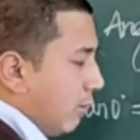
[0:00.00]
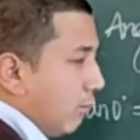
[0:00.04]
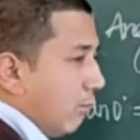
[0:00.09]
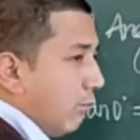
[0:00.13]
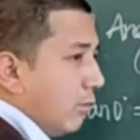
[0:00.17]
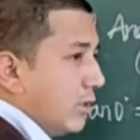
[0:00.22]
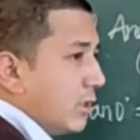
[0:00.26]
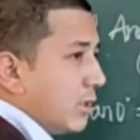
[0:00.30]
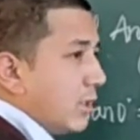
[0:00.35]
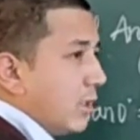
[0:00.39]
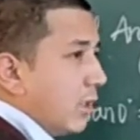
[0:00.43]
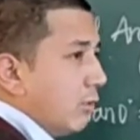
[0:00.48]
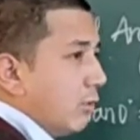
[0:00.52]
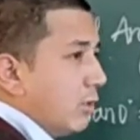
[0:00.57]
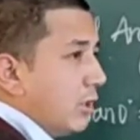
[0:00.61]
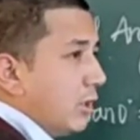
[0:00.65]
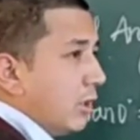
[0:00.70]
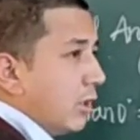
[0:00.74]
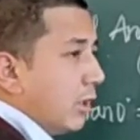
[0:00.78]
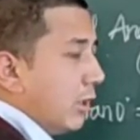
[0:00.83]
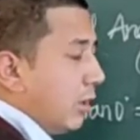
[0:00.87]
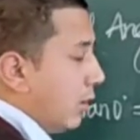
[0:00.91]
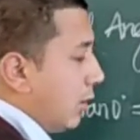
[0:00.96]
which is out
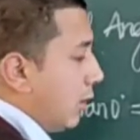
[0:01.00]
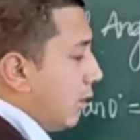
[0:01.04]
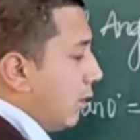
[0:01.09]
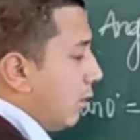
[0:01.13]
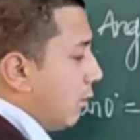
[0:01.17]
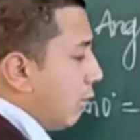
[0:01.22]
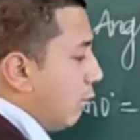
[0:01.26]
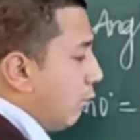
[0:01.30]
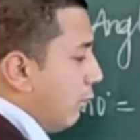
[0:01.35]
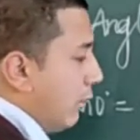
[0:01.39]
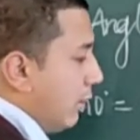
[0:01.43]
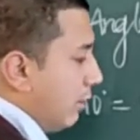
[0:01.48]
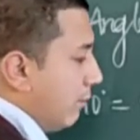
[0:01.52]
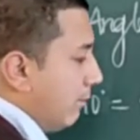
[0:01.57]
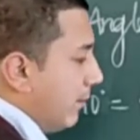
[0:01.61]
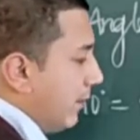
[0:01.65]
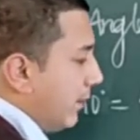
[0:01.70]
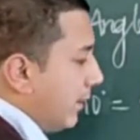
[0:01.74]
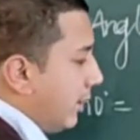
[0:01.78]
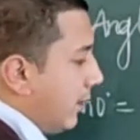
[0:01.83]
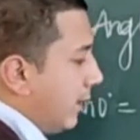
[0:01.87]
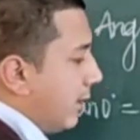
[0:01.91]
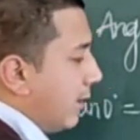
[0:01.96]
here, will
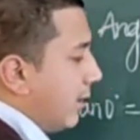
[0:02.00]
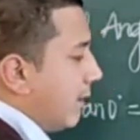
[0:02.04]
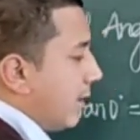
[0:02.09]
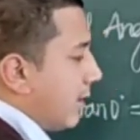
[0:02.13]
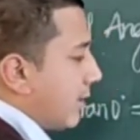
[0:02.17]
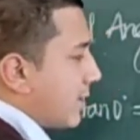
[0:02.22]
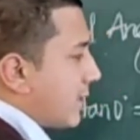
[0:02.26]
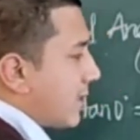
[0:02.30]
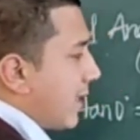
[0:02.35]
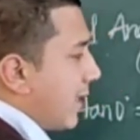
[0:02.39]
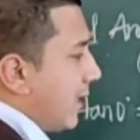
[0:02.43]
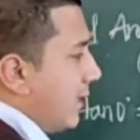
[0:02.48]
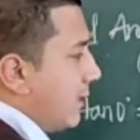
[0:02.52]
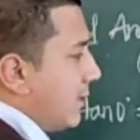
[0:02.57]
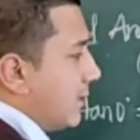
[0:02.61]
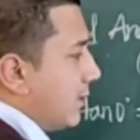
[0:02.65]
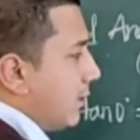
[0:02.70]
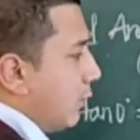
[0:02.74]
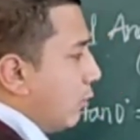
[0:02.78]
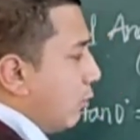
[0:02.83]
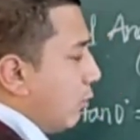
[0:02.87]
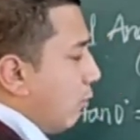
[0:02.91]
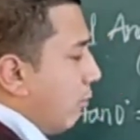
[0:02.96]
be sine
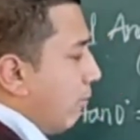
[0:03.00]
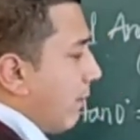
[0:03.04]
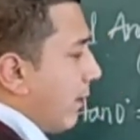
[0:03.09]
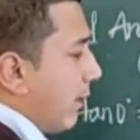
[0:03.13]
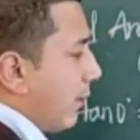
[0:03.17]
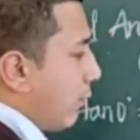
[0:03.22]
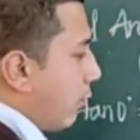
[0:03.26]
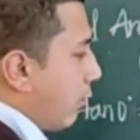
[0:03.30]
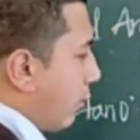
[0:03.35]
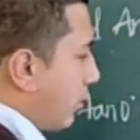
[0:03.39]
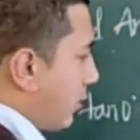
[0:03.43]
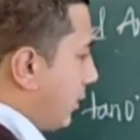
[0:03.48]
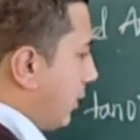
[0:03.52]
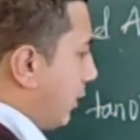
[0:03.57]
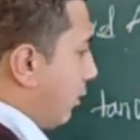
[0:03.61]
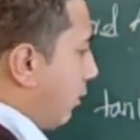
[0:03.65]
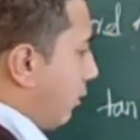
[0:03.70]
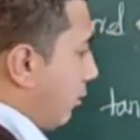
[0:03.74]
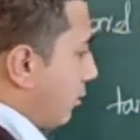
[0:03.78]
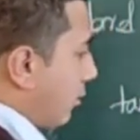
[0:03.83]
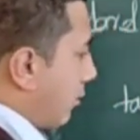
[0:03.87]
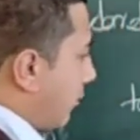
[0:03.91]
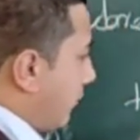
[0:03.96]
0 by cos
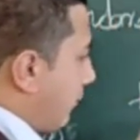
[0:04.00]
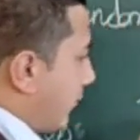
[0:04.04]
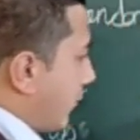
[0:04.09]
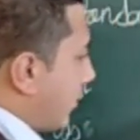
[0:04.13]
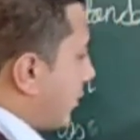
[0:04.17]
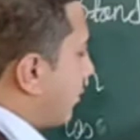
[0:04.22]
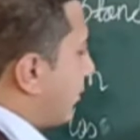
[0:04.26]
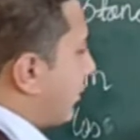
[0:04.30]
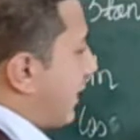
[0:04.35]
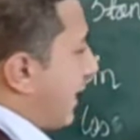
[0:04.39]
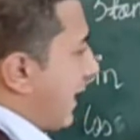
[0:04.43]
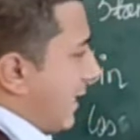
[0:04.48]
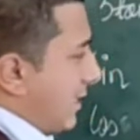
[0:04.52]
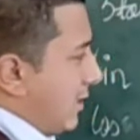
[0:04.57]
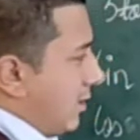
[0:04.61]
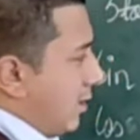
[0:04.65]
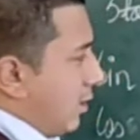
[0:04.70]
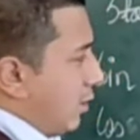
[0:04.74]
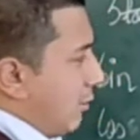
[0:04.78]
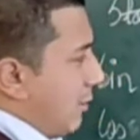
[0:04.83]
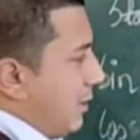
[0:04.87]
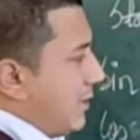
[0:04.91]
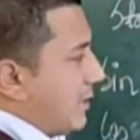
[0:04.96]
0. So tan
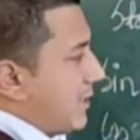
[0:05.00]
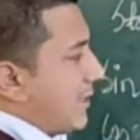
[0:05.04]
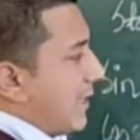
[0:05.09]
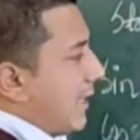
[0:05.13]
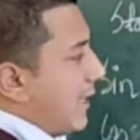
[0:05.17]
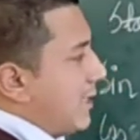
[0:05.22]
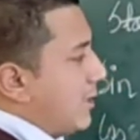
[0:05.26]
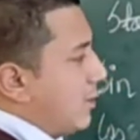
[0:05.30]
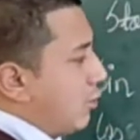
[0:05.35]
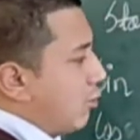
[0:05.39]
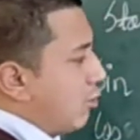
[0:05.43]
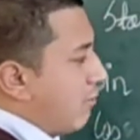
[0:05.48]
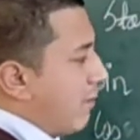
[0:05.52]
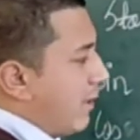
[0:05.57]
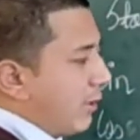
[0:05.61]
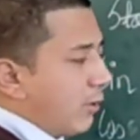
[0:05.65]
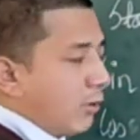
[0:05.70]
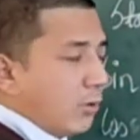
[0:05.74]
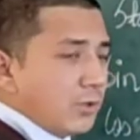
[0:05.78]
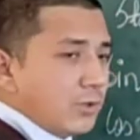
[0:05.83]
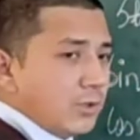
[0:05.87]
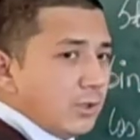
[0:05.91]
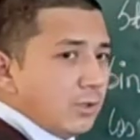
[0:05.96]
0 is sine 0 by
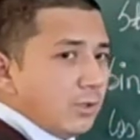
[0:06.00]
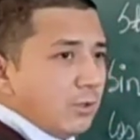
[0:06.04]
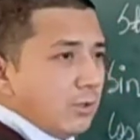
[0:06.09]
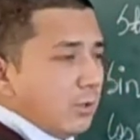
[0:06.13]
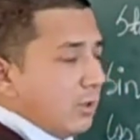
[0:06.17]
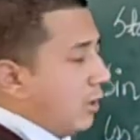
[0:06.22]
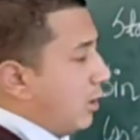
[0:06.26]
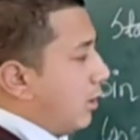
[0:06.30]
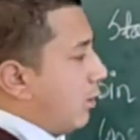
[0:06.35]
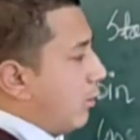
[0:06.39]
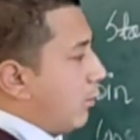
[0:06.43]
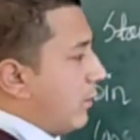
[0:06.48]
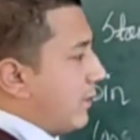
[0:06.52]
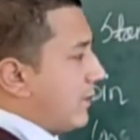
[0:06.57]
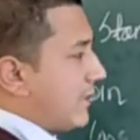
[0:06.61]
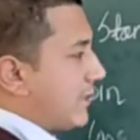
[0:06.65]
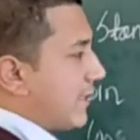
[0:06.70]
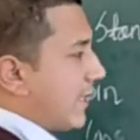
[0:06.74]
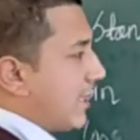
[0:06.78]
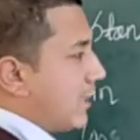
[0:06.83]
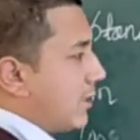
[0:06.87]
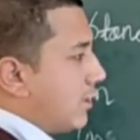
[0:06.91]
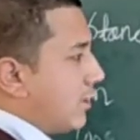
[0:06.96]
cos 0. What is
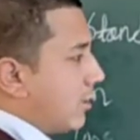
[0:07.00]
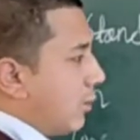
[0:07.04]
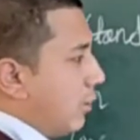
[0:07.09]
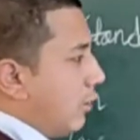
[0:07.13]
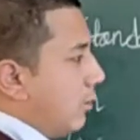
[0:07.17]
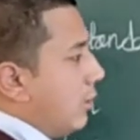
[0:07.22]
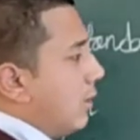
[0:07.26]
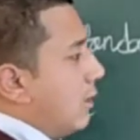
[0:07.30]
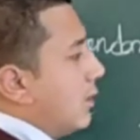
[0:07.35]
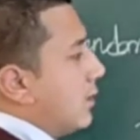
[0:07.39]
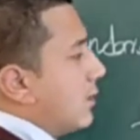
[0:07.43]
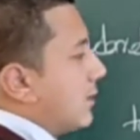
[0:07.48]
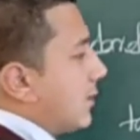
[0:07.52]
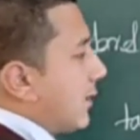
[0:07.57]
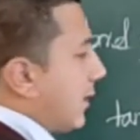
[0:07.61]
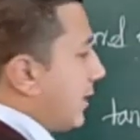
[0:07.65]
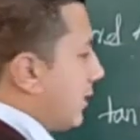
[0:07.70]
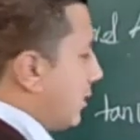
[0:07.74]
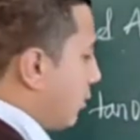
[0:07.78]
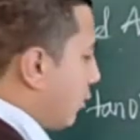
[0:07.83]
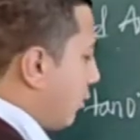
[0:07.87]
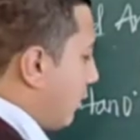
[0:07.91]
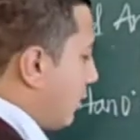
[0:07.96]
sine 0?
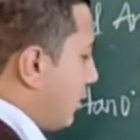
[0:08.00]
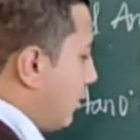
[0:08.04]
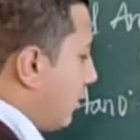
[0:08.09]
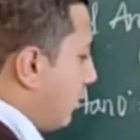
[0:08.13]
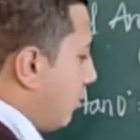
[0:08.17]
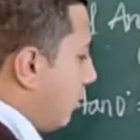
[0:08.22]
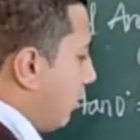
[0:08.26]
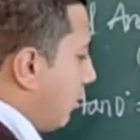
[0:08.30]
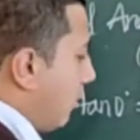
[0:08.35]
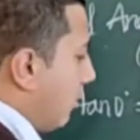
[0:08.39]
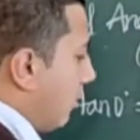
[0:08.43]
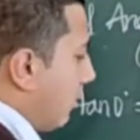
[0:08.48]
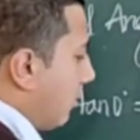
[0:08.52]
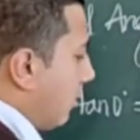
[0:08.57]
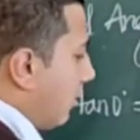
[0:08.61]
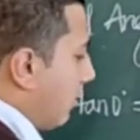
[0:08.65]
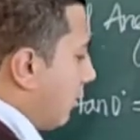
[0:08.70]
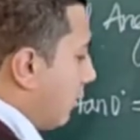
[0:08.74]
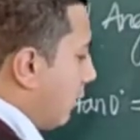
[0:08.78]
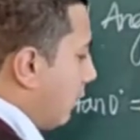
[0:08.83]
Sine 0 is 0